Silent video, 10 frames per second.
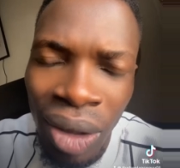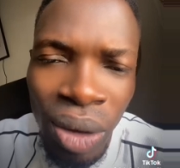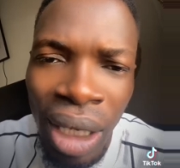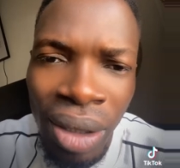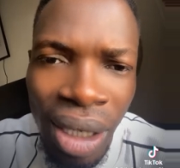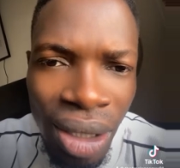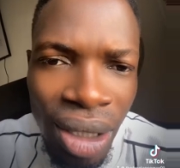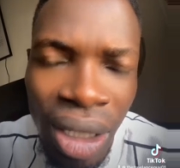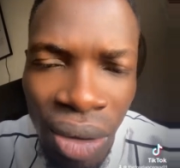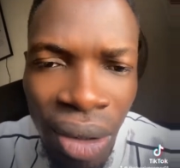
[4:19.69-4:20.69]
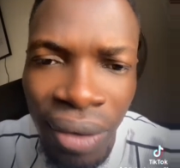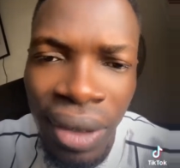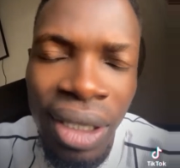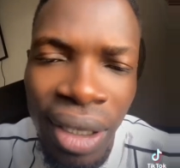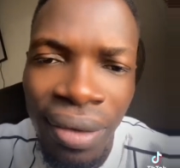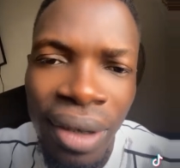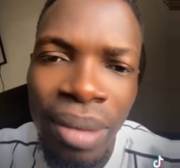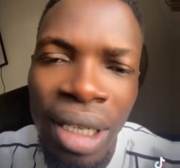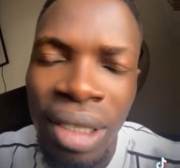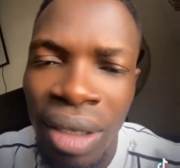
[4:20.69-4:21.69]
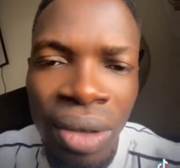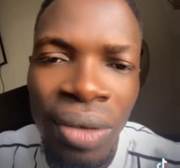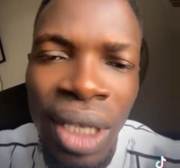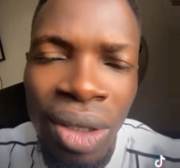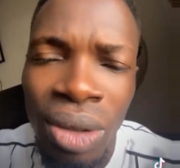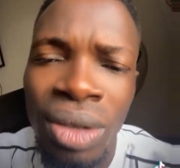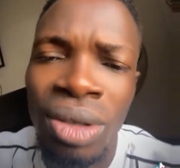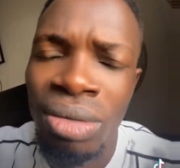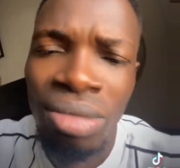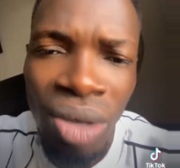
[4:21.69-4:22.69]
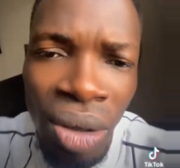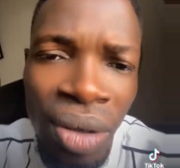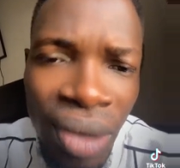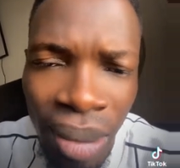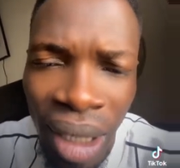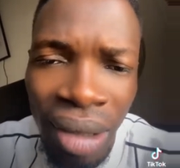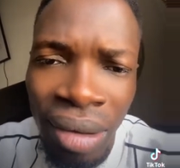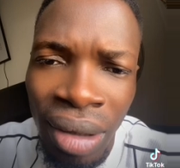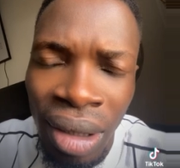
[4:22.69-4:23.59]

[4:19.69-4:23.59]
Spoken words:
so that you can share to your friends and families and all of that, so that all of them can